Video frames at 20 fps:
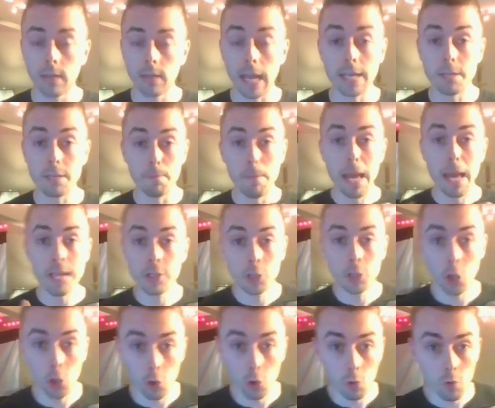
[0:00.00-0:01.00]
and men
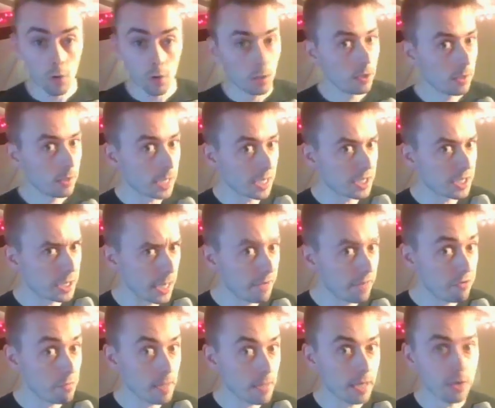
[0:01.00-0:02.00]
too, they
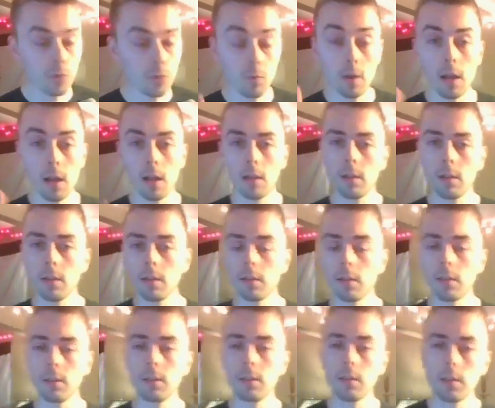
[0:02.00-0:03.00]
saved men as well,
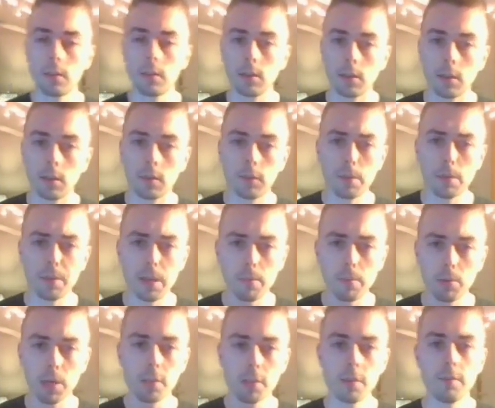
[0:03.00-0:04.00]
from the
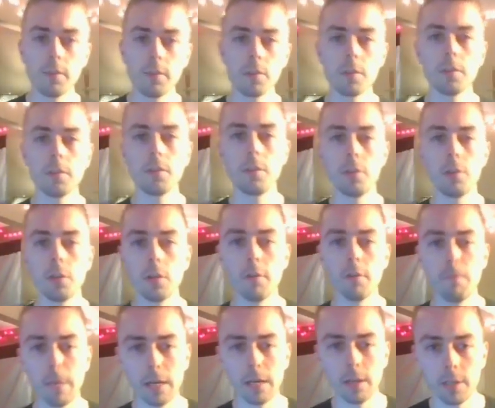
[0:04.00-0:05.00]
oppressive institution
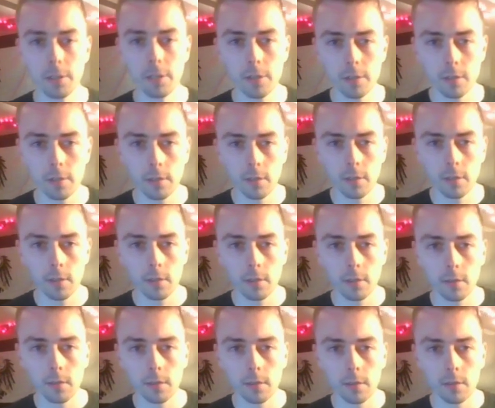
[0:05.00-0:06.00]
of marriage.
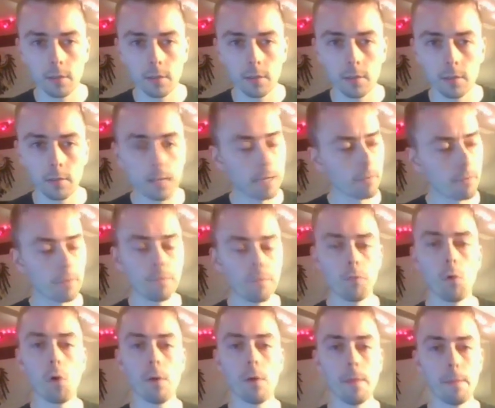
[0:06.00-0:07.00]
They
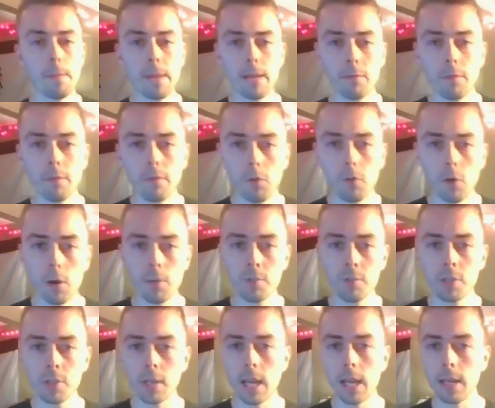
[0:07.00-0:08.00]
made
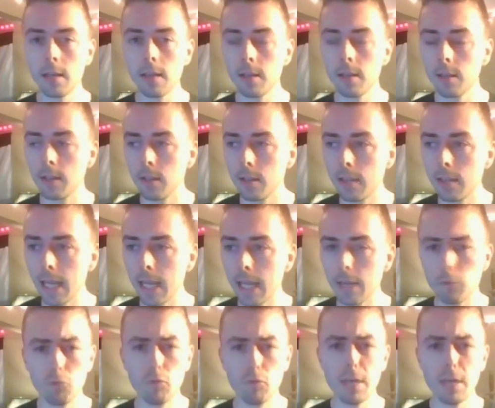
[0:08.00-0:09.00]
reforms, and they
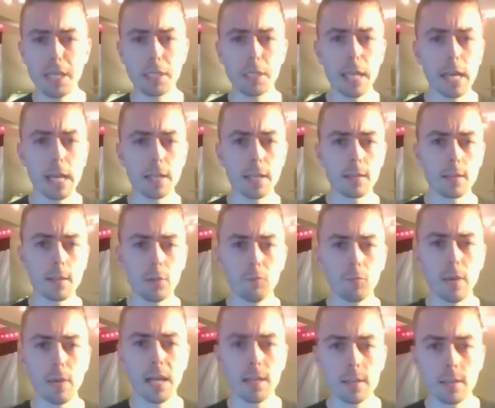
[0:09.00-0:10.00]
reset the
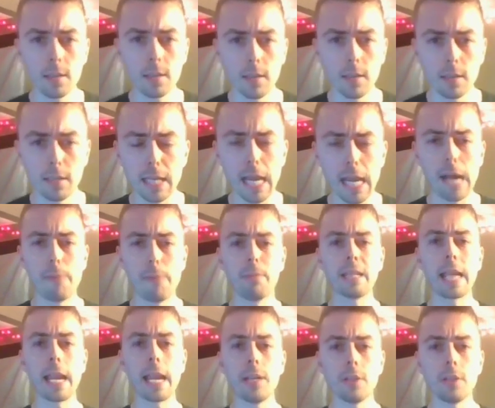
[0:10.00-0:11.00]
rights and the
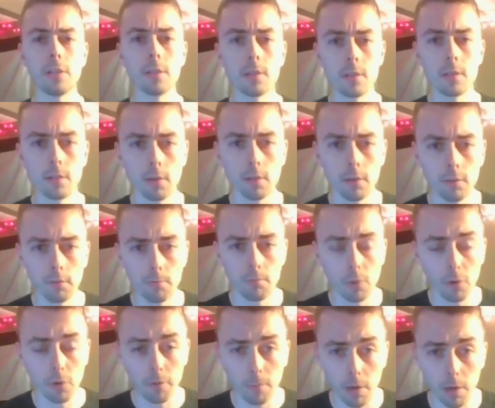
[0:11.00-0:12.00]
obligations of
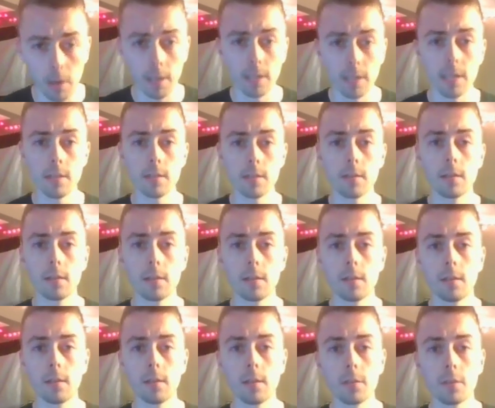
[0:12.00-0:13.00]
both parties.
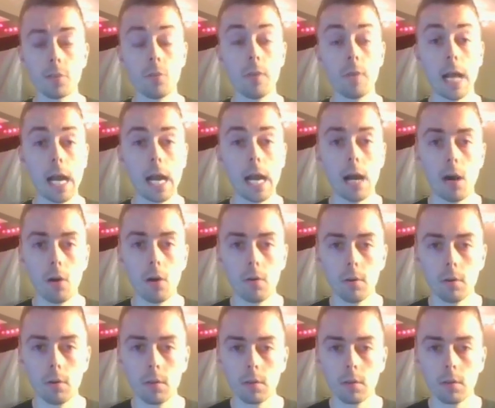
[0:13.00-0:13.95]
So now,